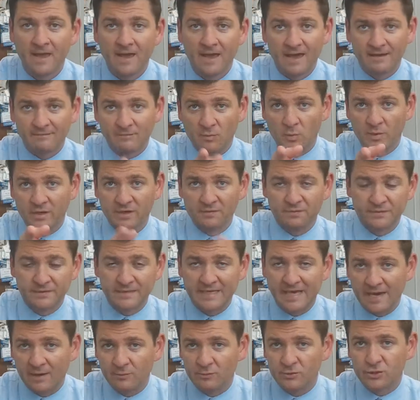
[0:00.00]
Have a wonderful
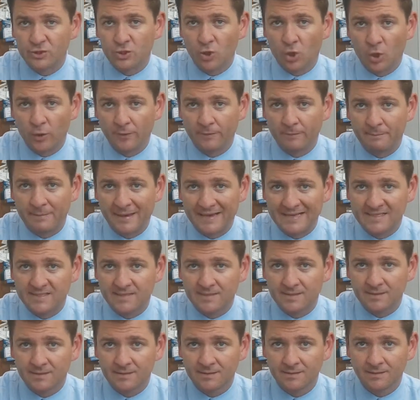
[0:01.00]
day. I wish you all the
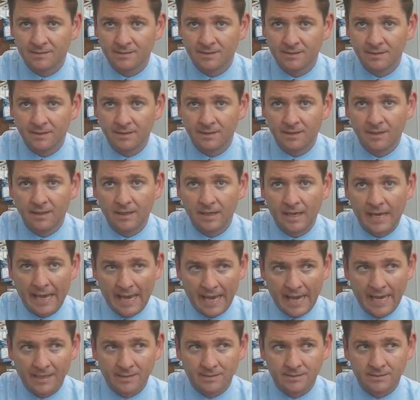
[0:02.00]
best.
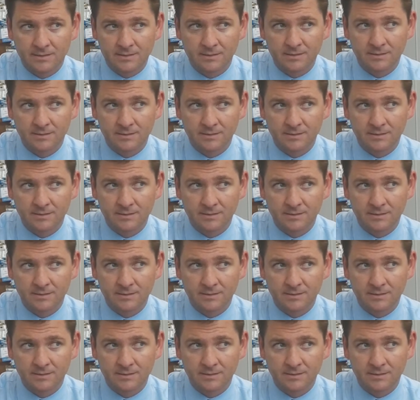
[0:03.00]
And